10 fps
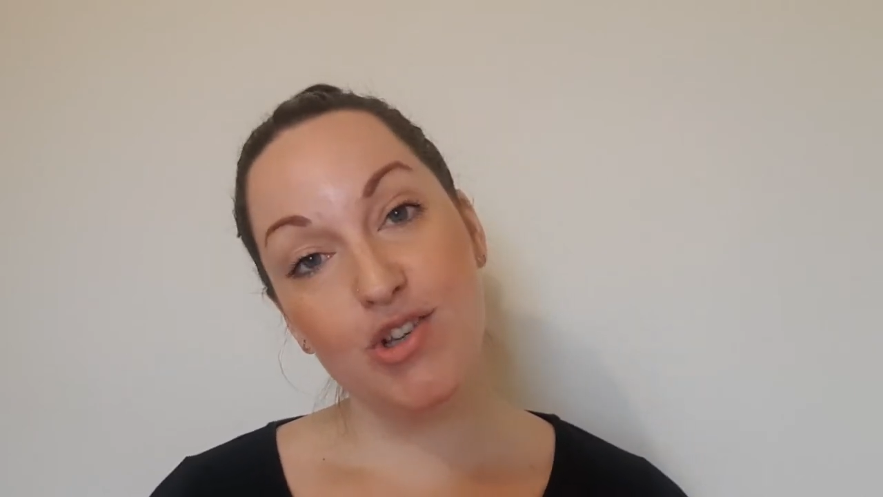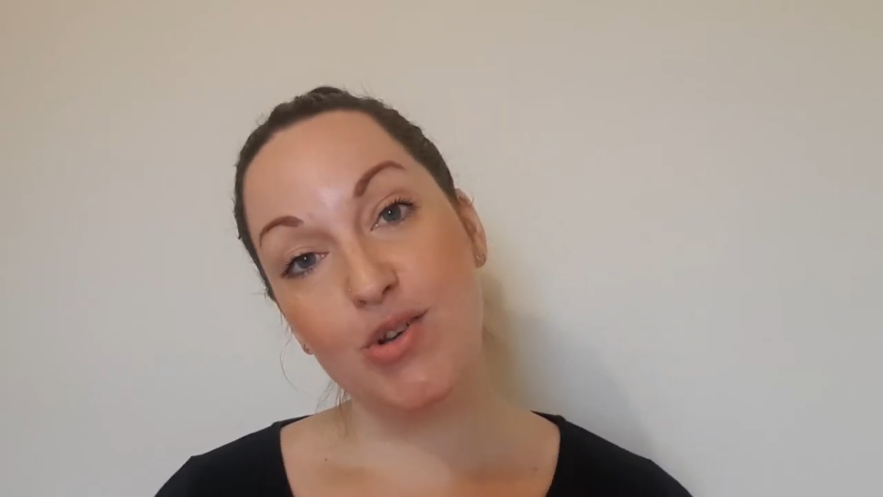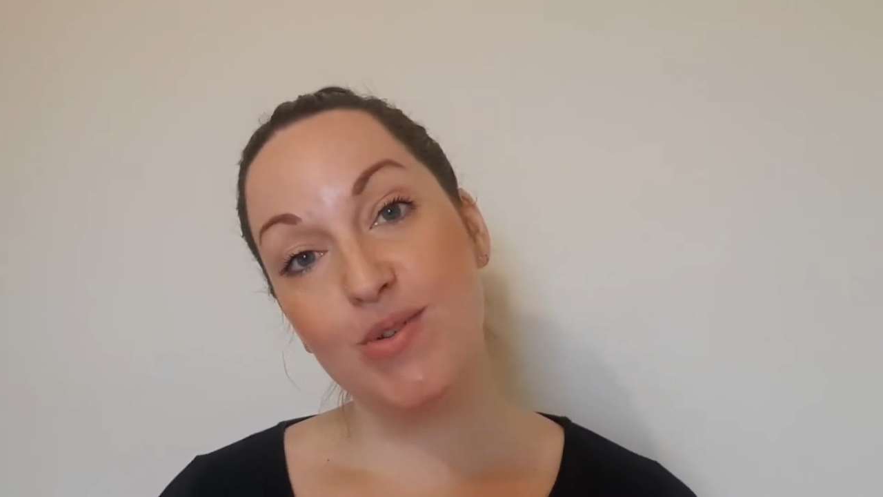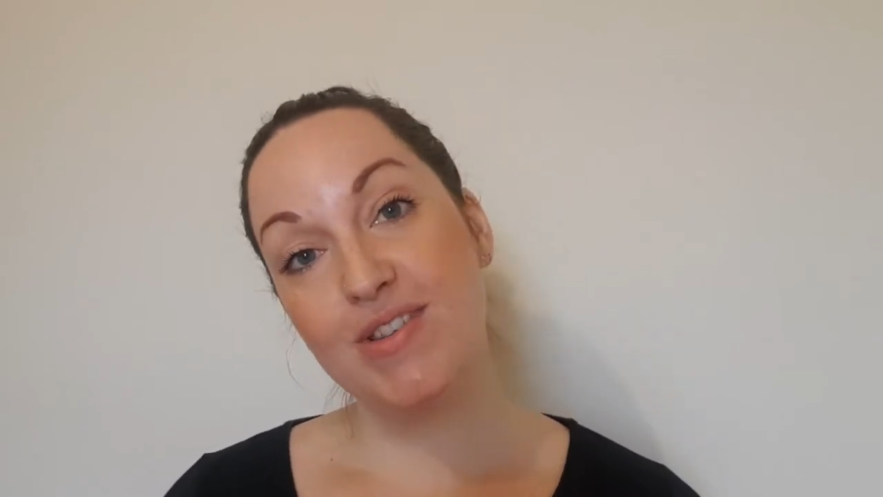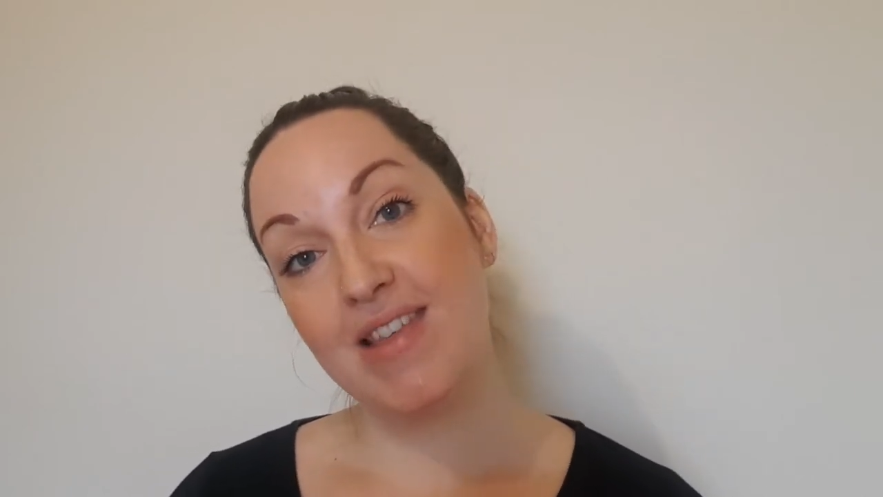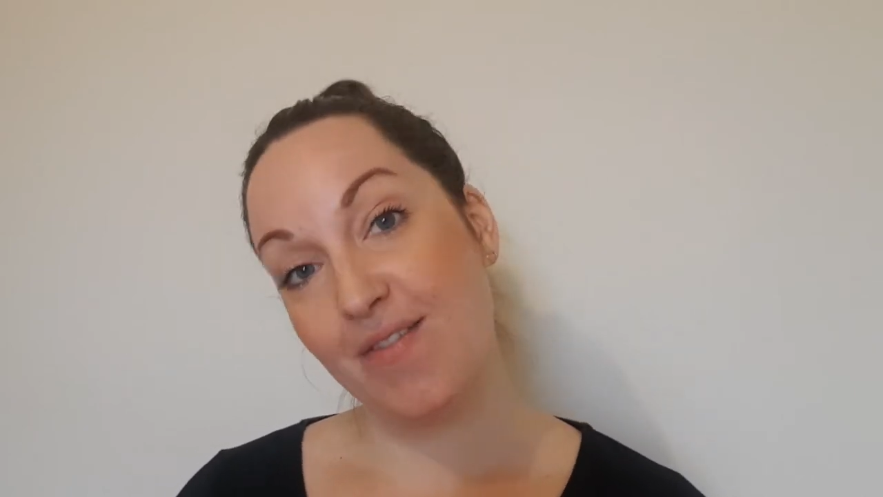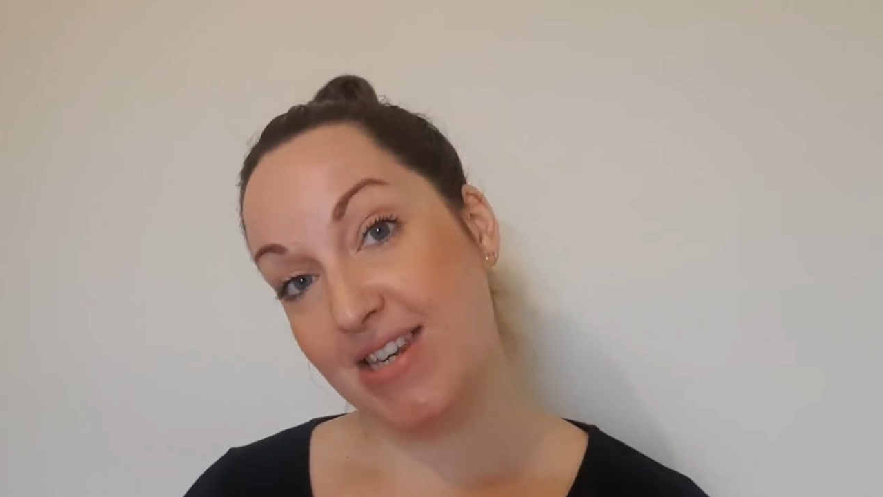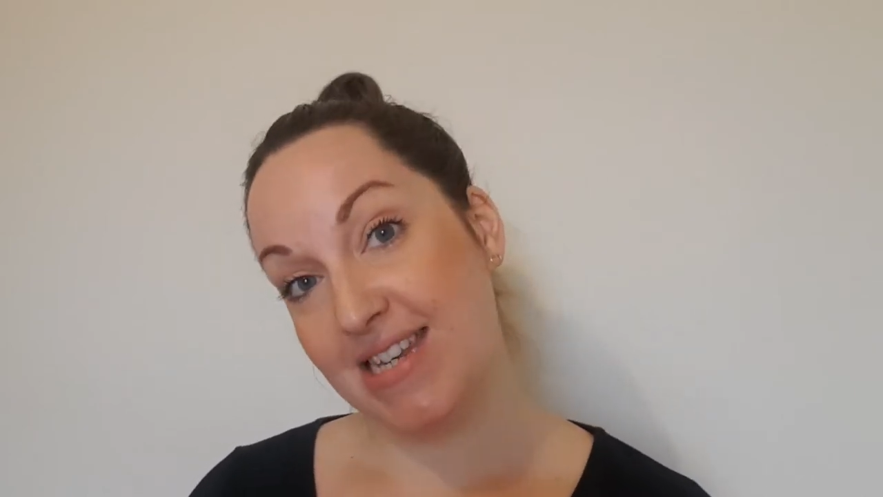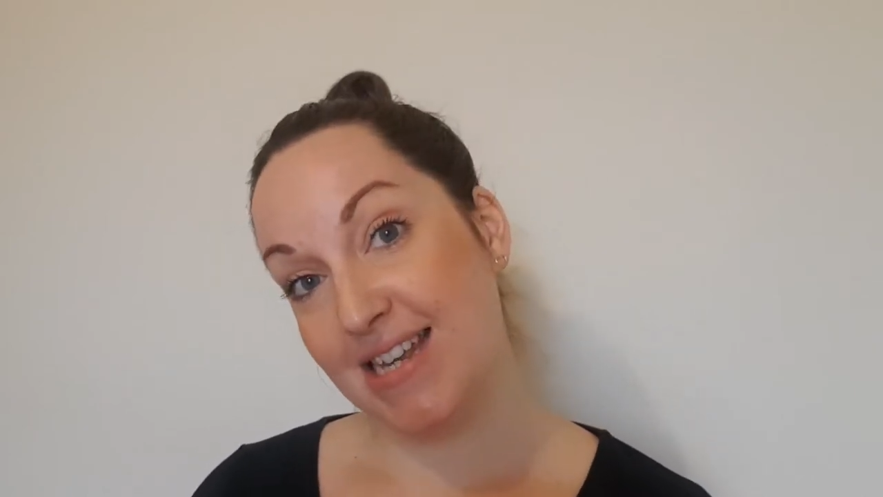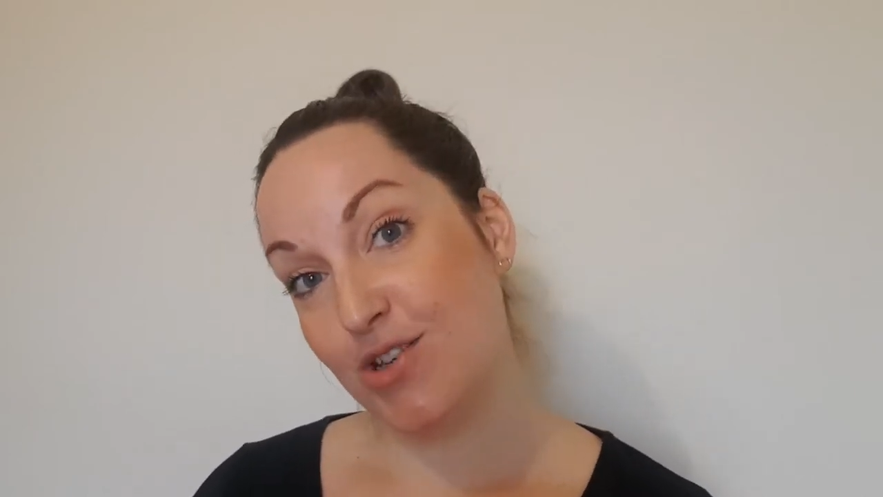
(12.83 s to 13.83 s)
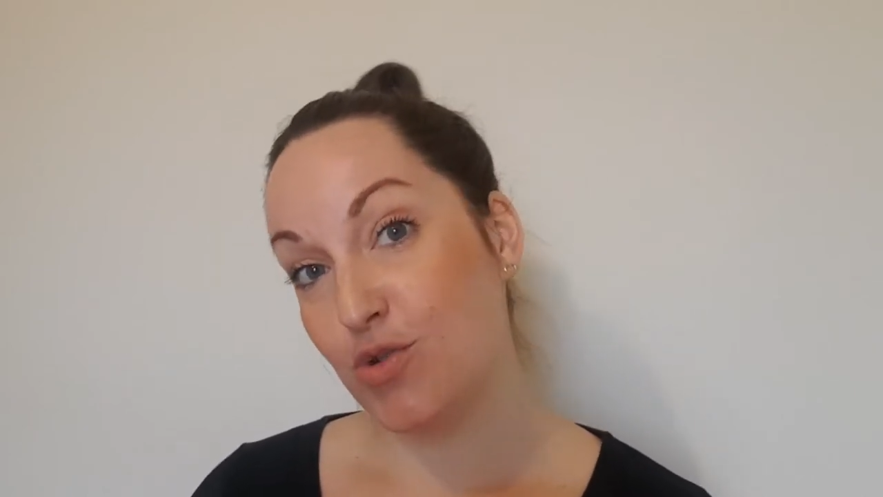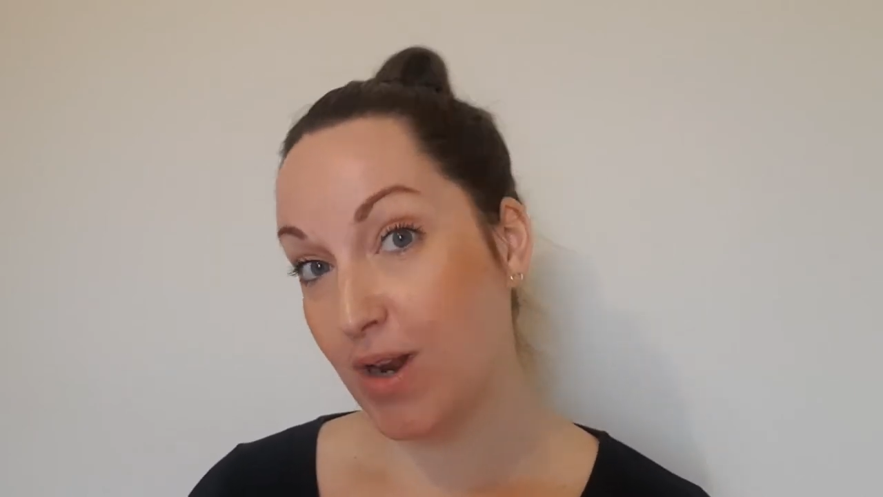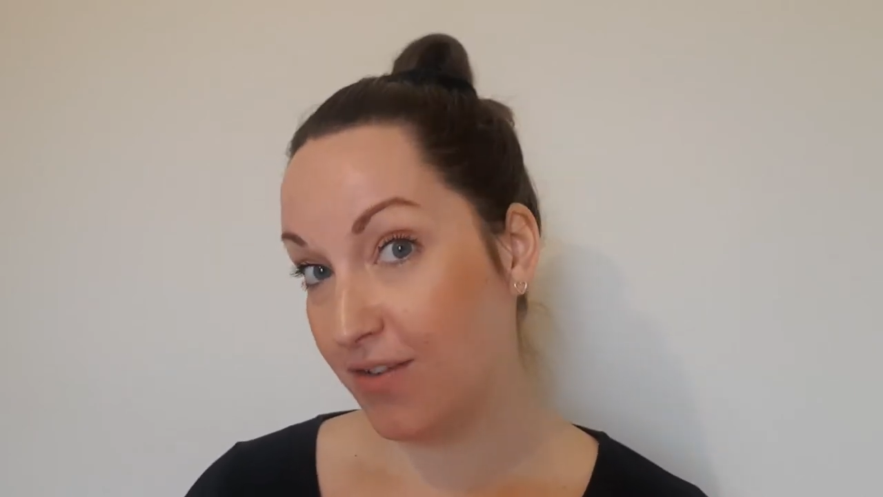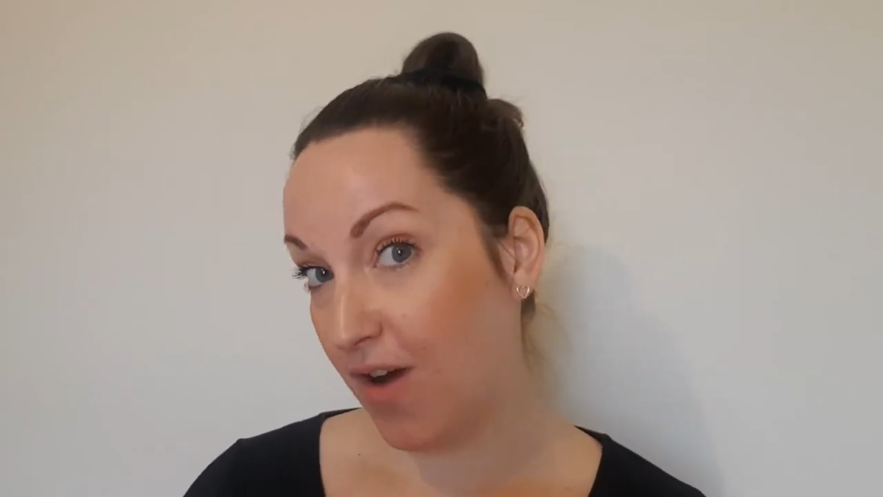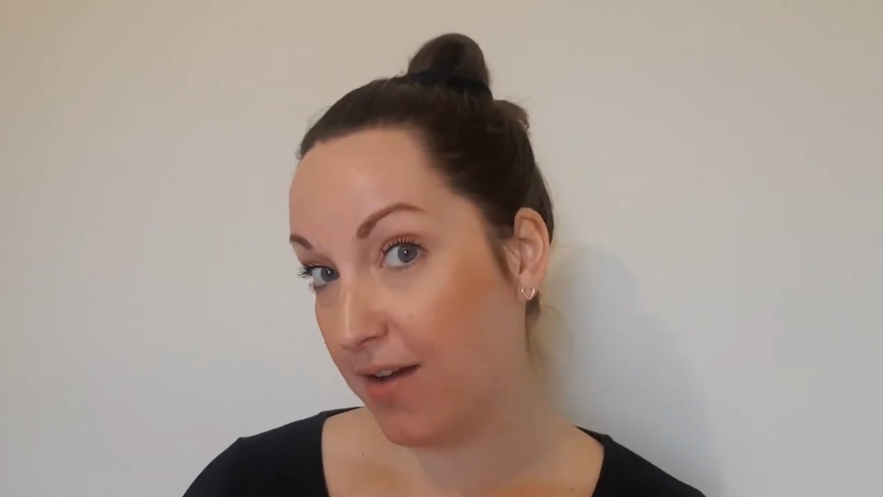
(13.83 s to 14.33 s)
to 17 to
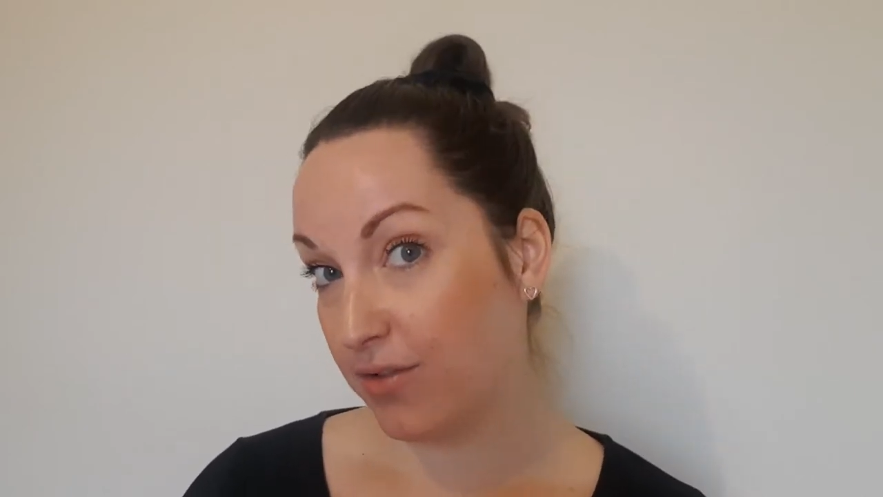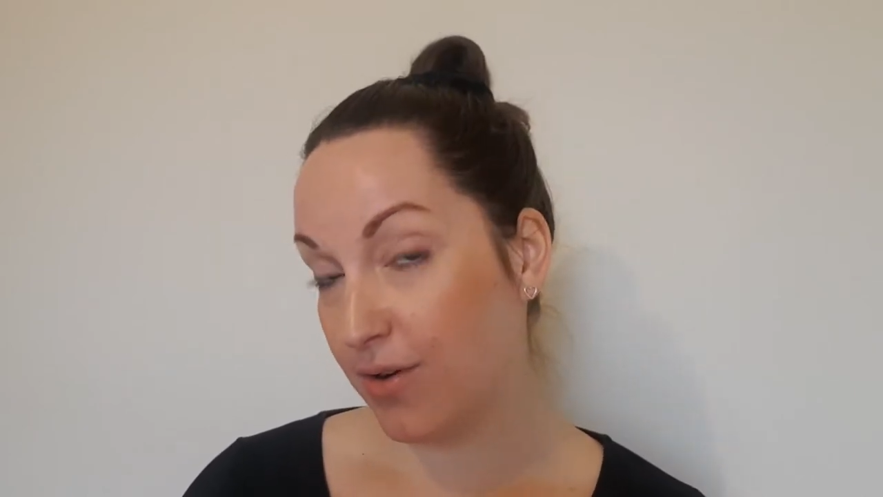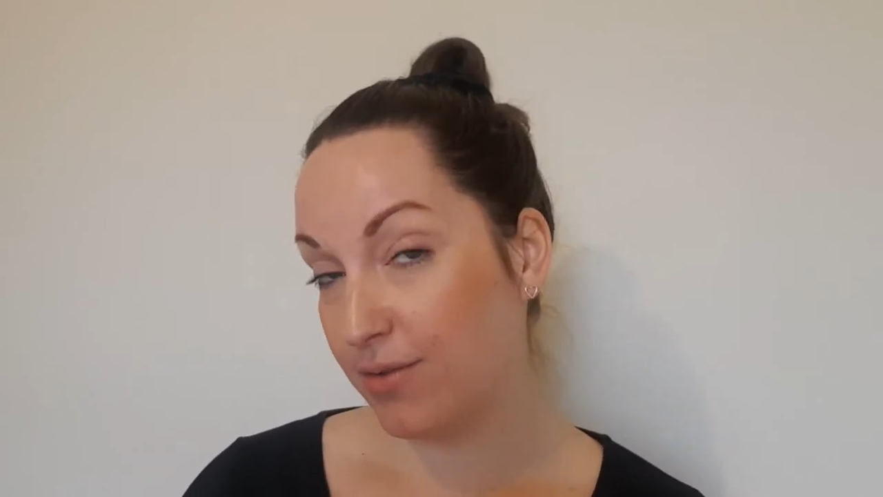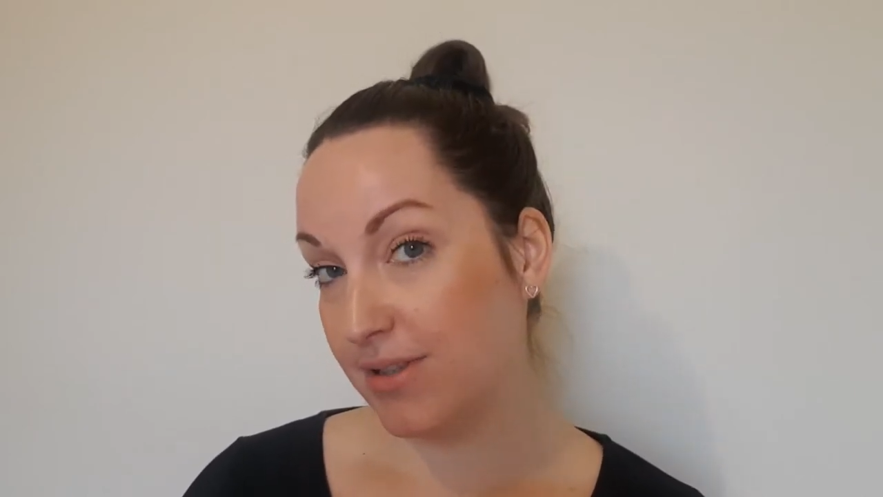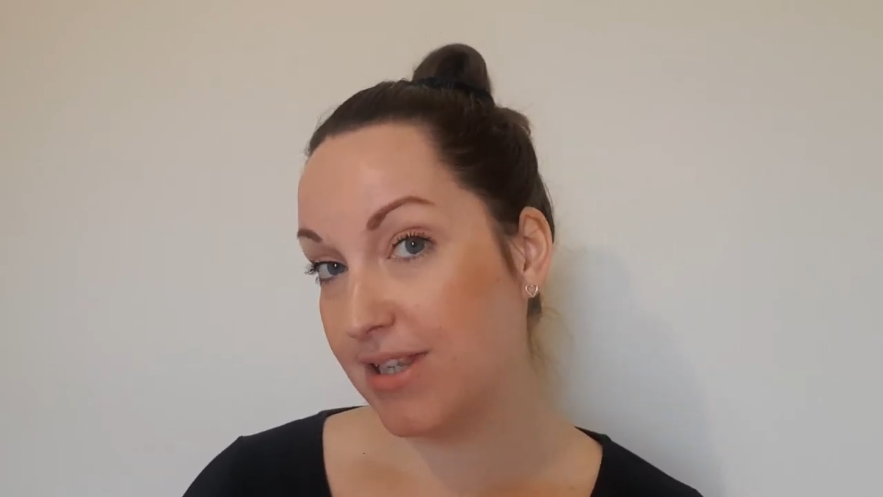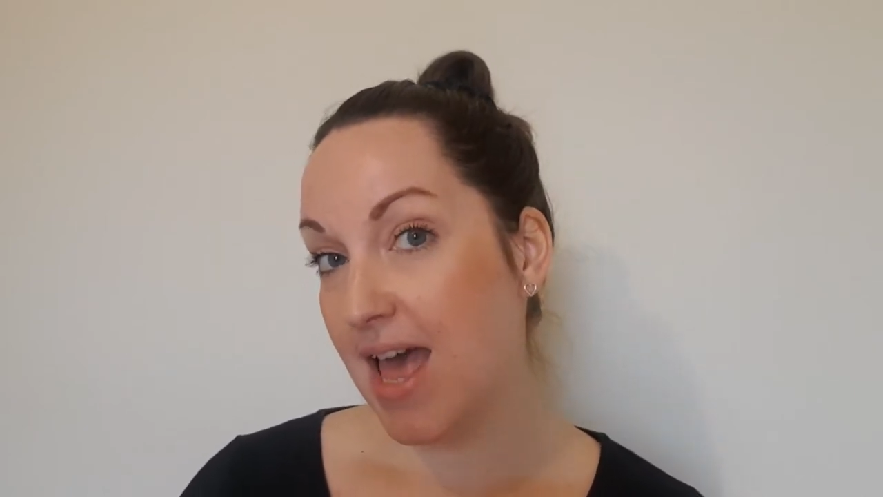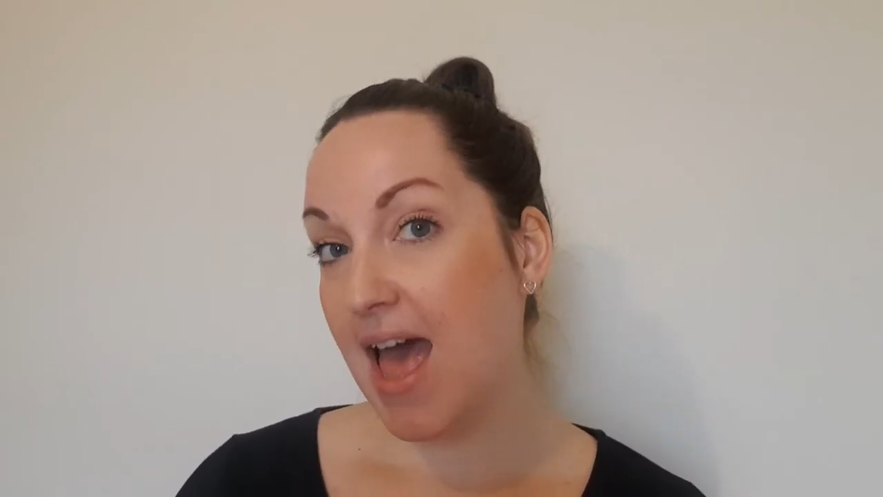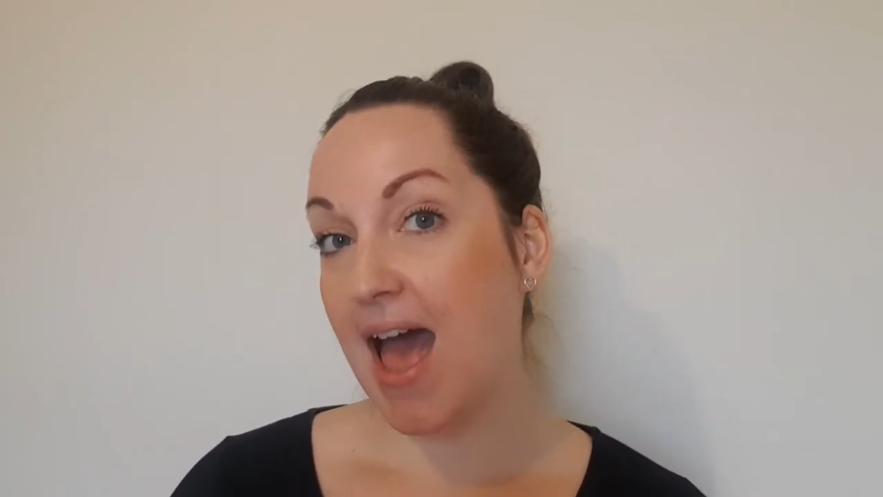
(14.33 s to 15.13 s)
25 year olds